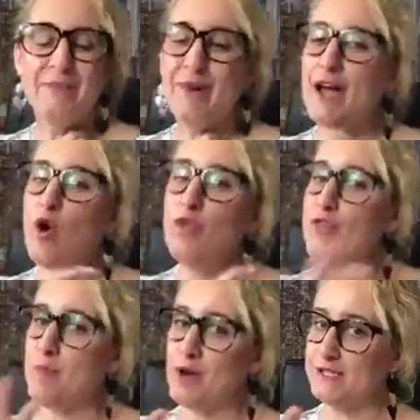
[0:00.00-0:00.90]
My whole
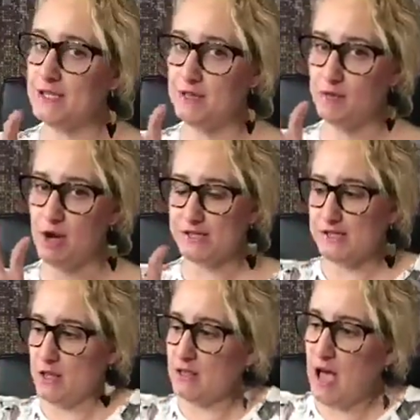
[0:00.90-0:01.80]
thought
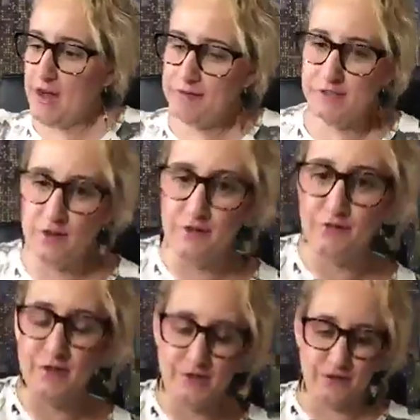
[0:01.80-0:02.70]
process on lives
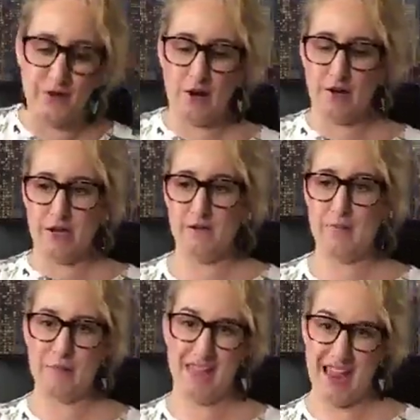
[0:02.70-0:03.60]
is very
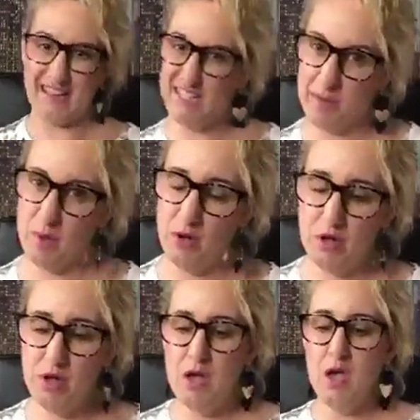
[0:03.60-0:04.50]
maybe
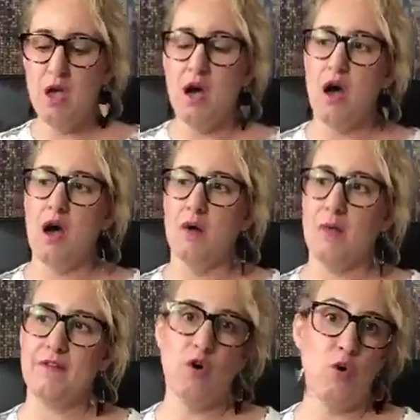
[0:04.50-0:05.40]
atypical.
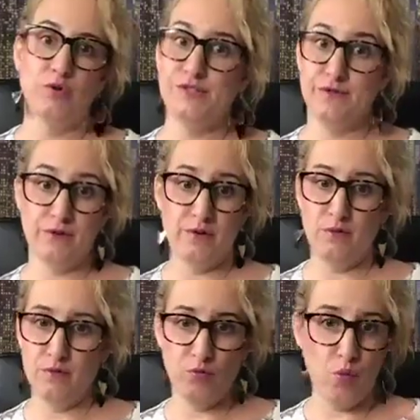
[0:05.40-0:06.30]
I have a whole
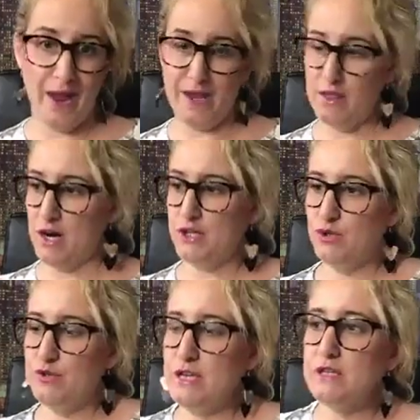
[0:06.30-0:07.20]
different way that I
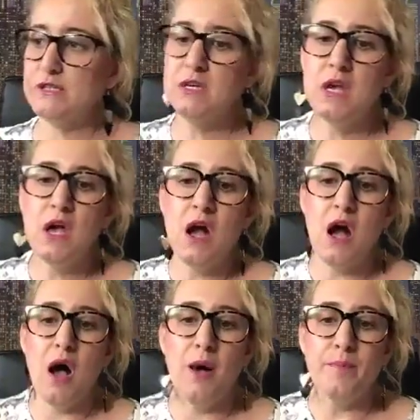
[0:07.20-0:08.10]
do things.
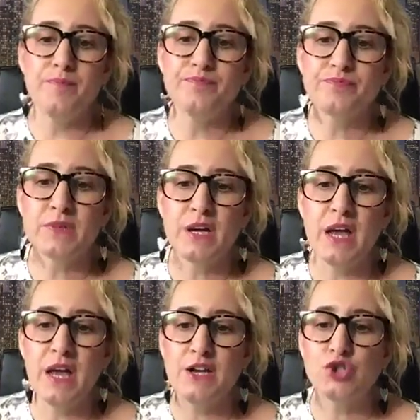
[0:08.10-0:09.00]

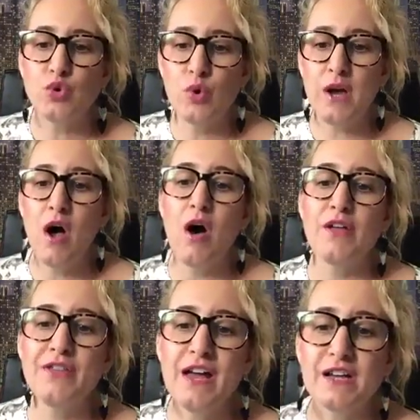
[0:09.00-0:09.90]
Enjoy.
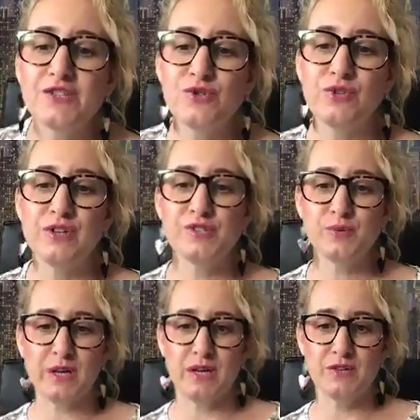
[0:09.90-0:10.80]
Oh, thanks, Julie. You're
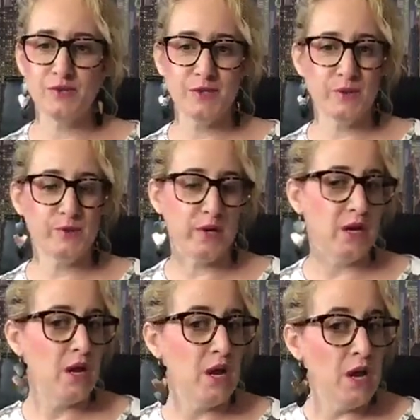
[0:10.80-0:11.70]
sweet. You're sweet, sweet,
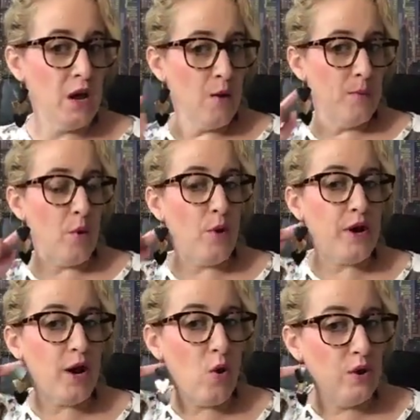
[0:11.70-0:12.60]
sweet. But
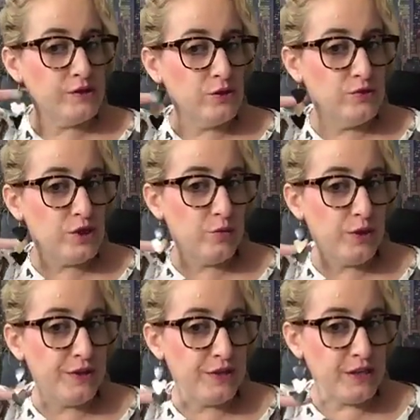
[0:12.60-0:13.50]
what I also did
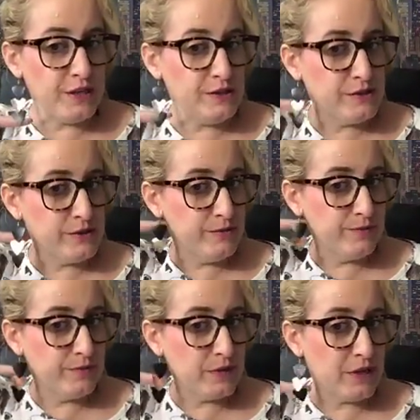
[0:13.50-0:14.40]
with these
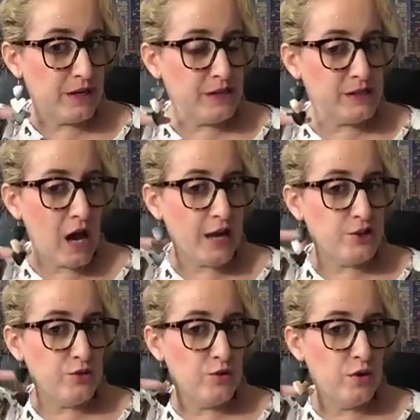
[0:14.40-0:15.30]
is I
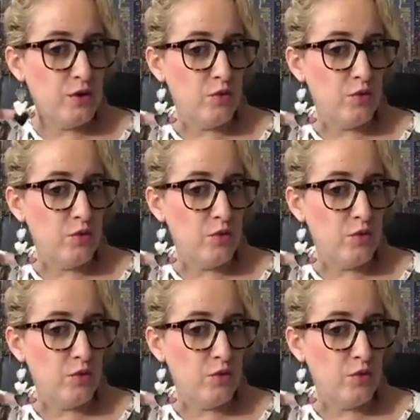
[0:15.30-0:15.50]
do